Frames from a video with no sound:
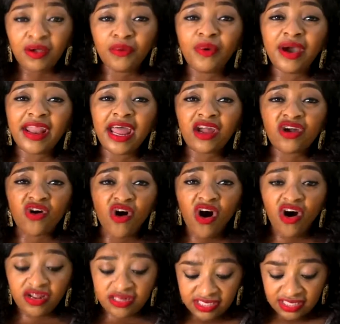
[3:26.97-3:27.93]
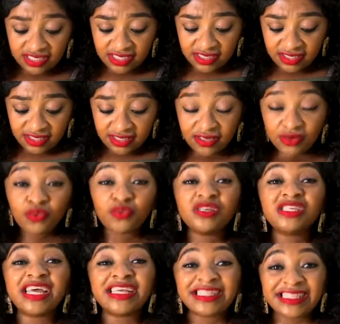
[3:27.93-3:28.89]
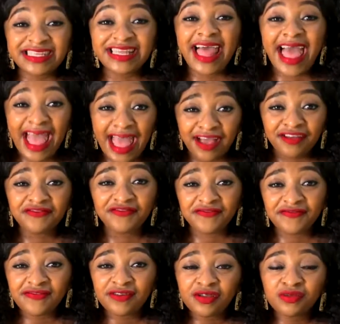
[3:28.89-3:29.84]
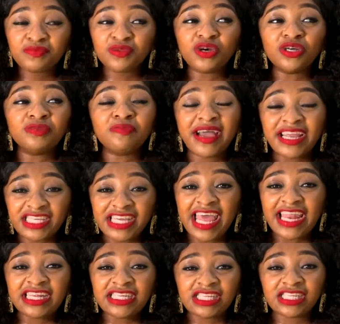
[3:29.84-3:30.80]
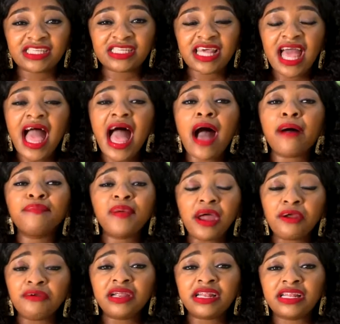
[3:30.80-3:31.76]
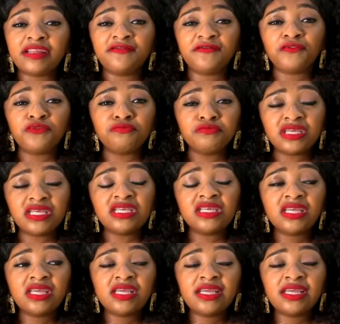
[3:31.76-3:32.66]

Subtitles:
what I got, which I still have, because my challenge is apparently for me,